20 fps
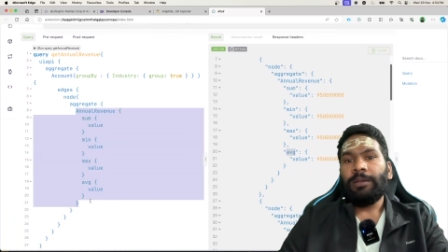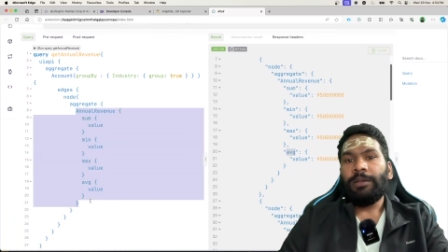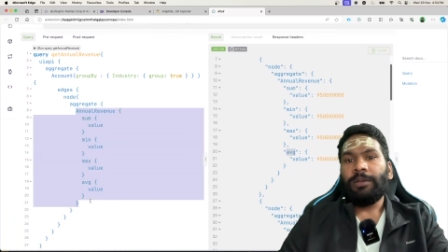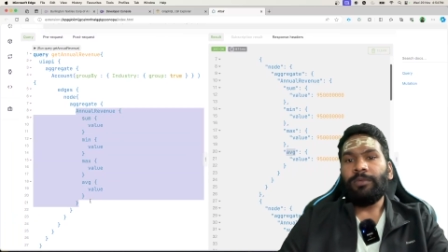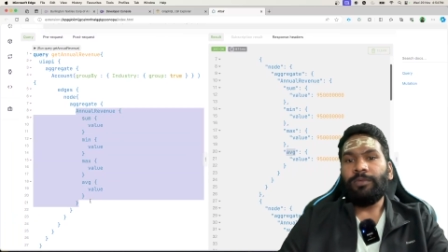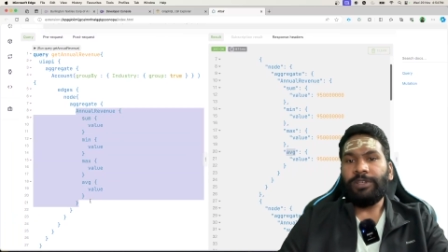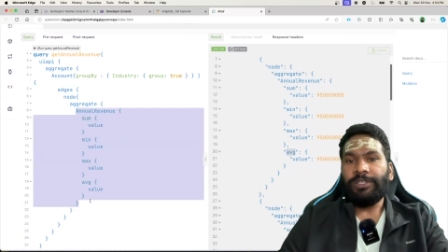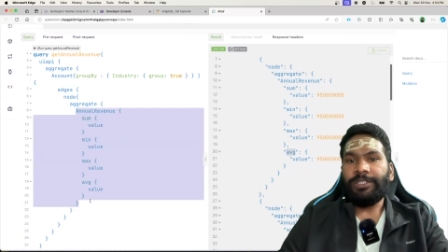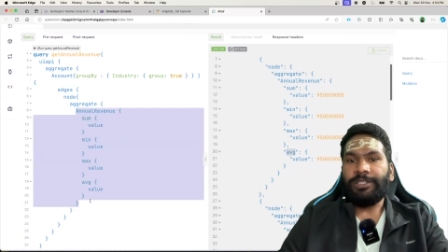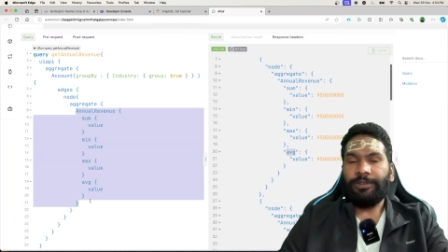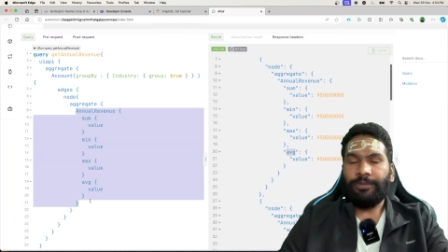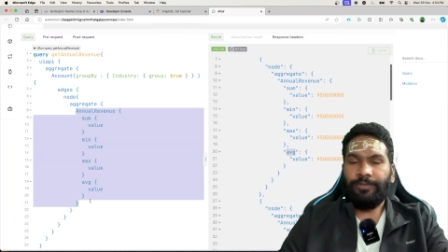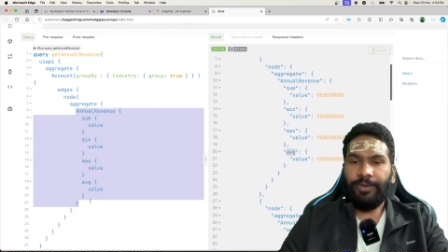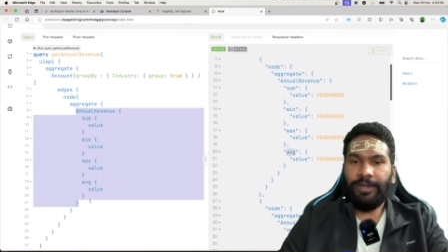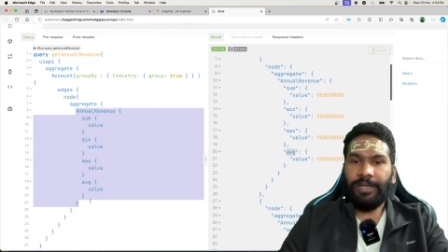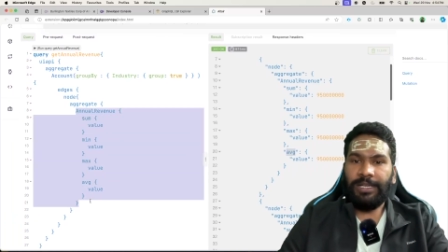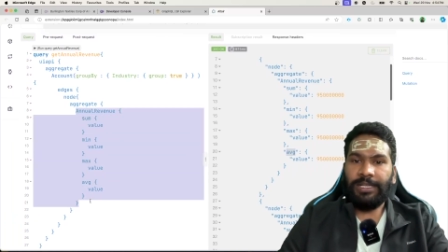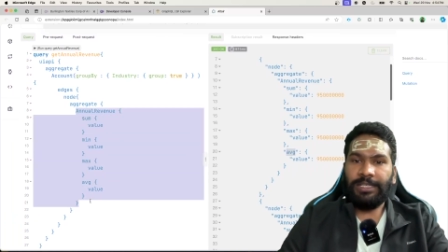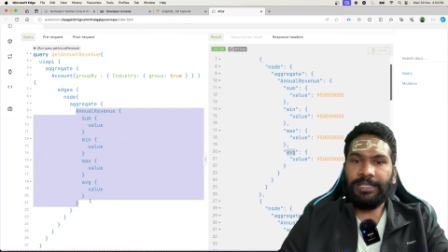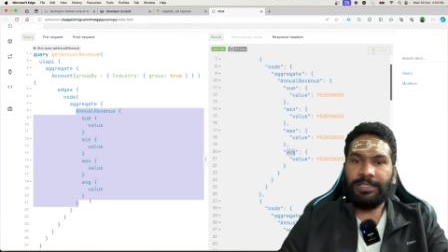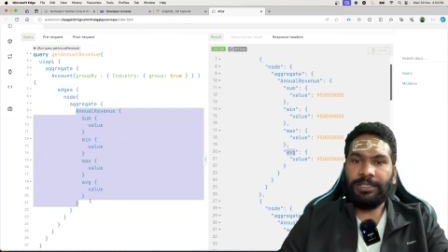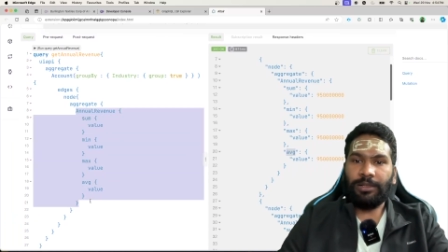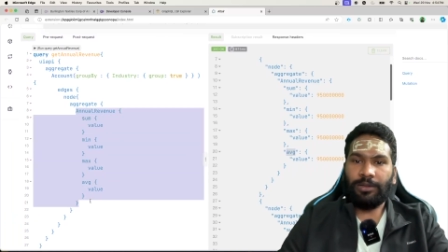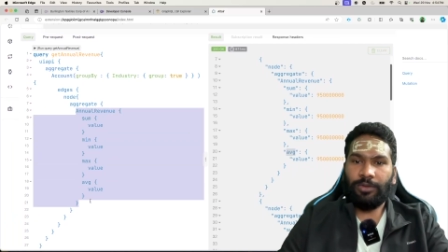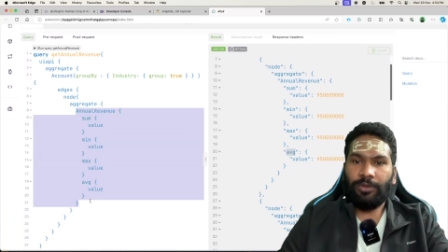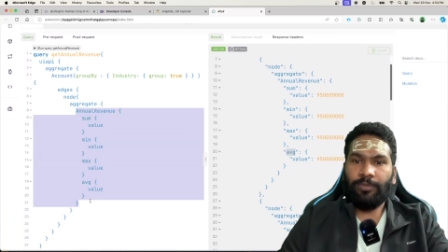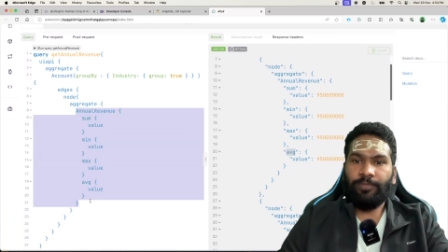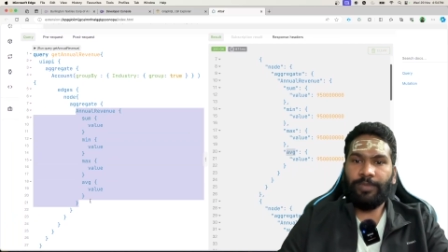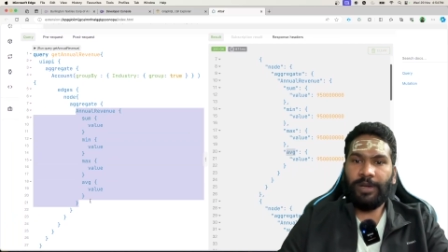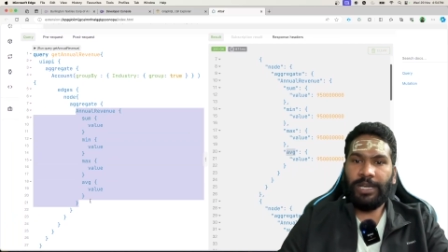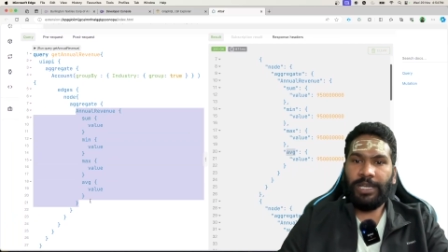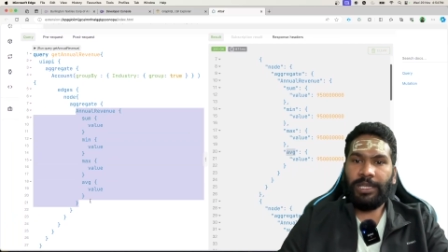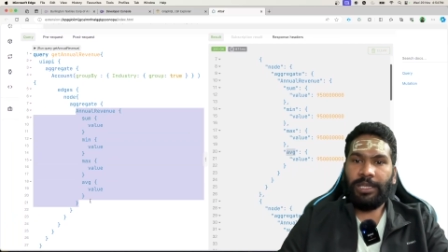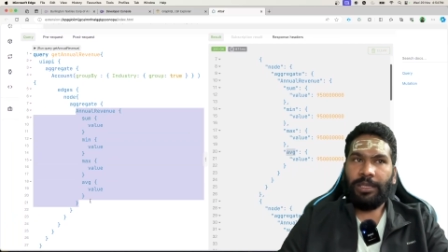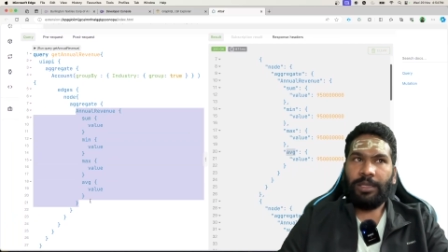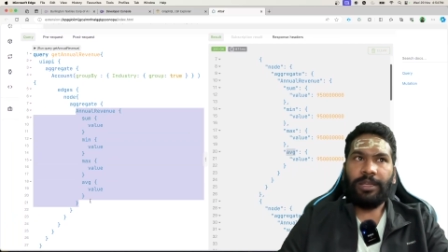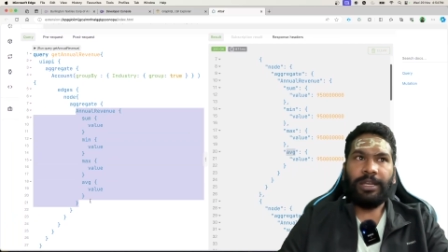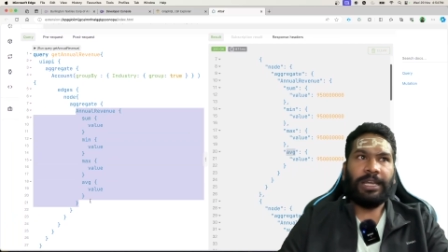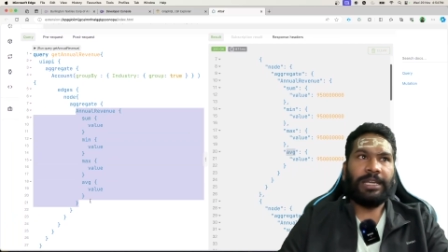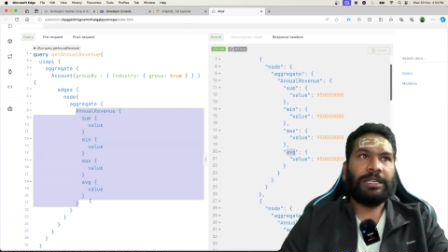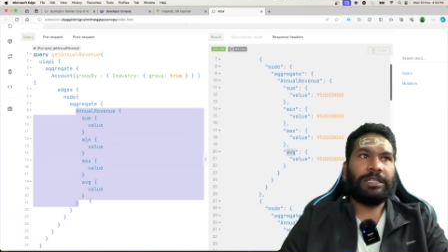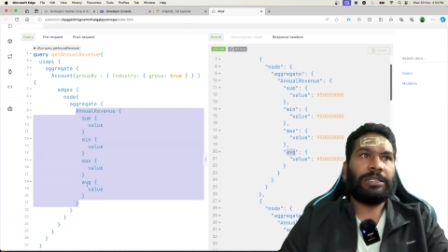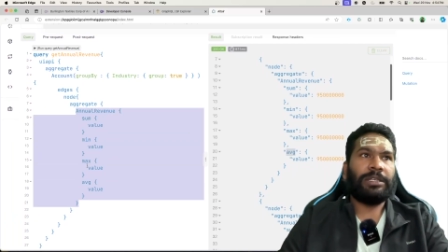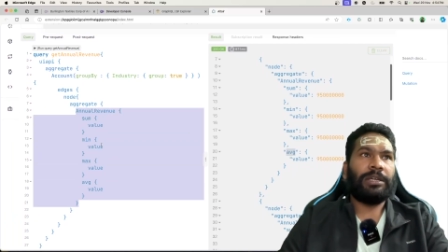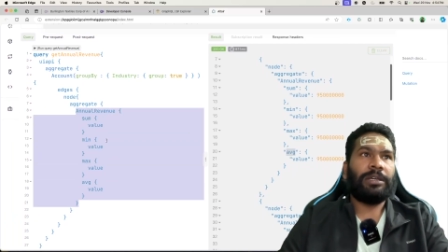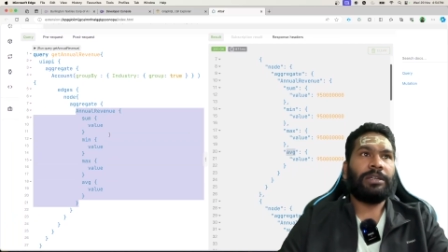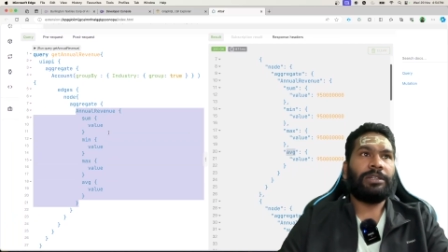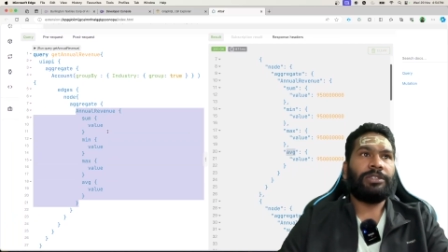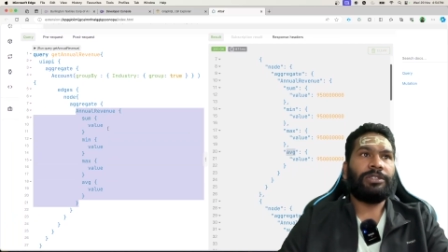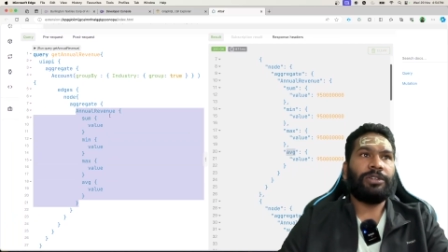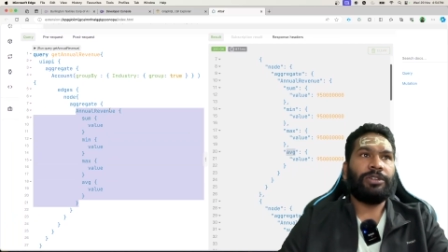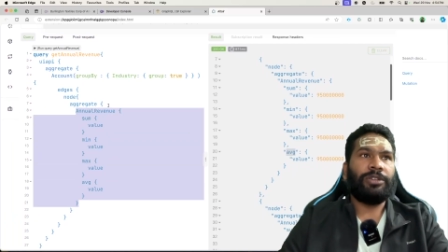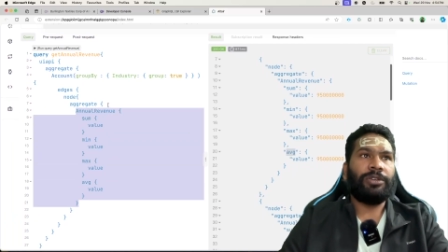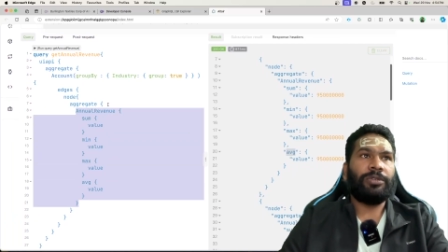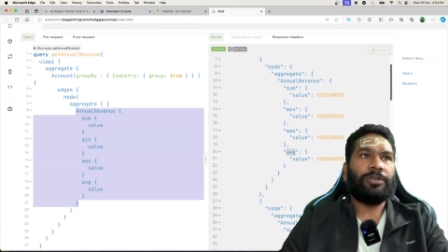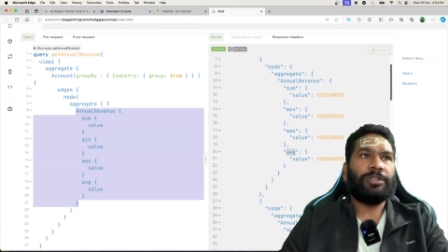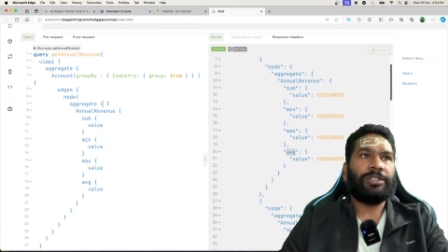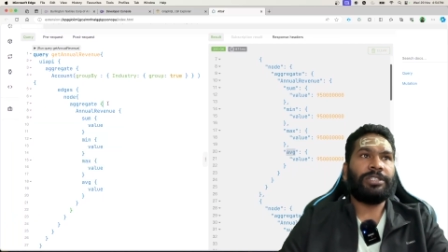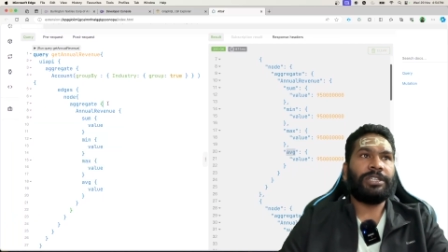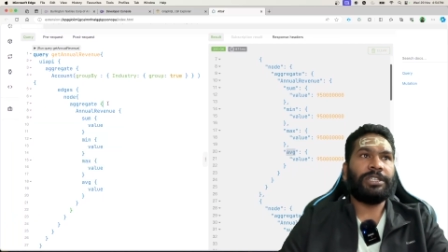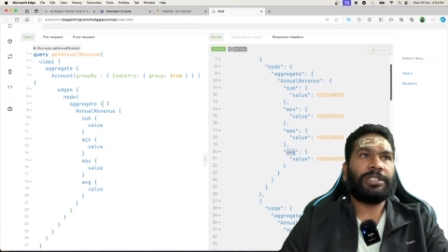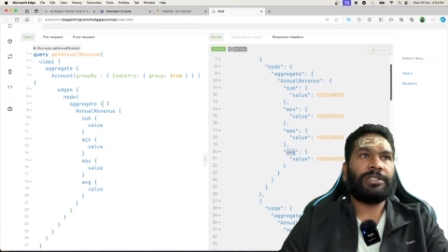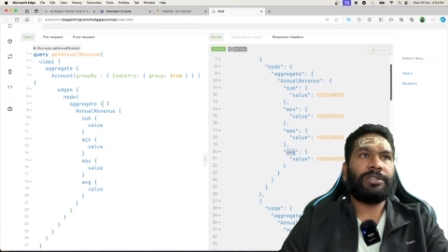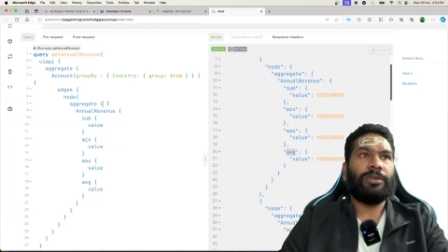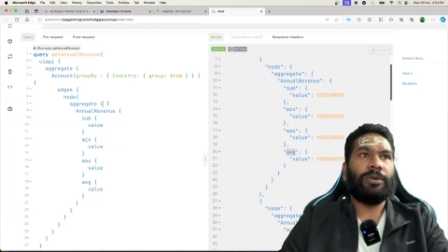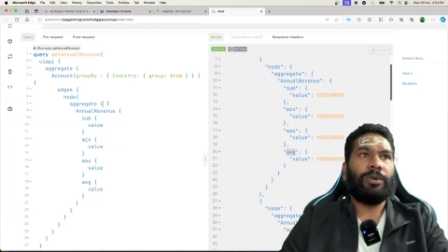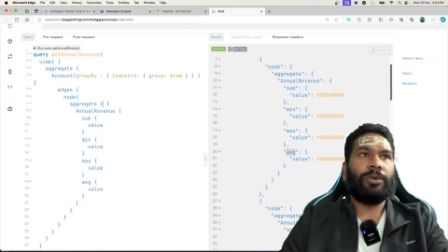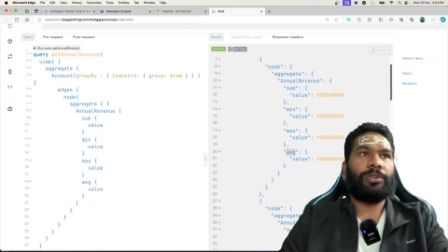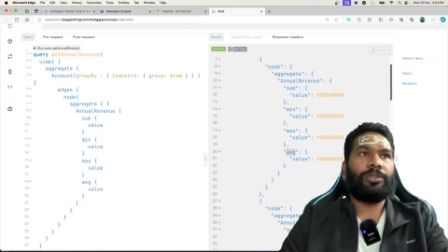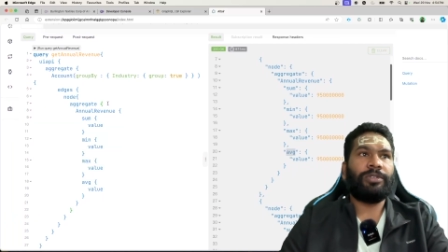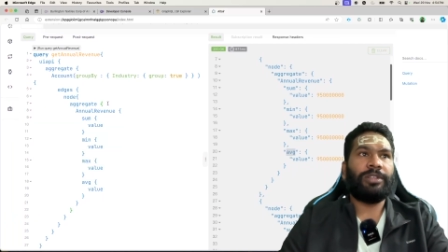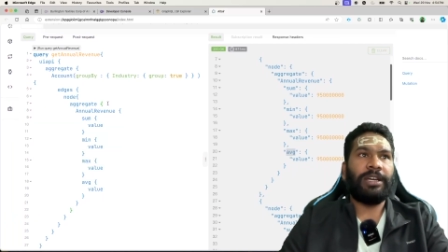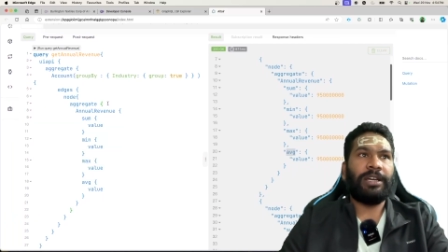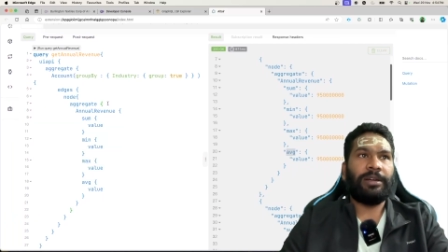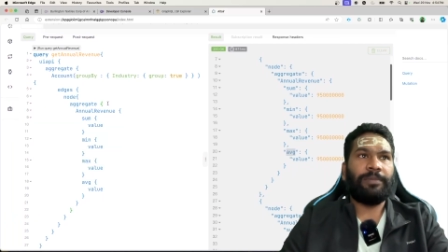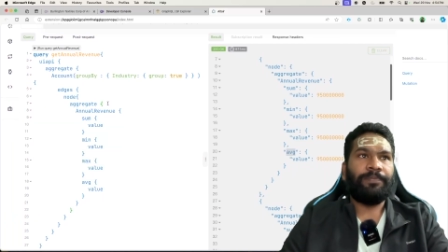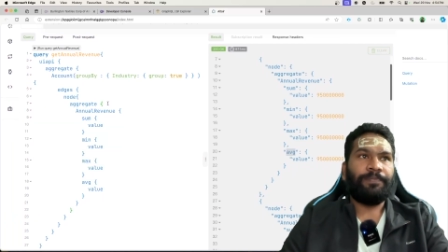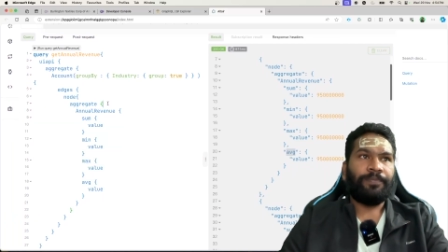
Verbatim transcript: which field is the group by right so you could just go to the